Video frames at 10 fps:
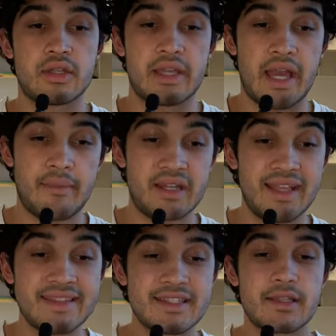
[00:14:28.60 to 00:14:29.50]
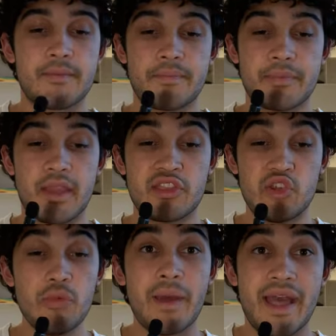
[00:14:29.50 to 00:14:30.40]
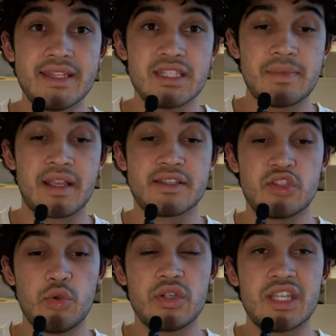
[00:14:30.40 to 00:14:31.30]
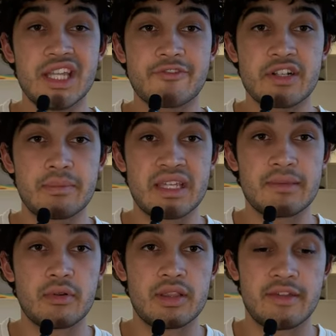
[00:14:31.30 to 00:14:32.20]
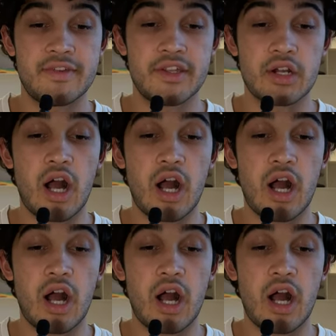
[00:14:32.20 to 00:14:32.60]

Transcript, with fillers: cabinet, two beds, because two different people live here.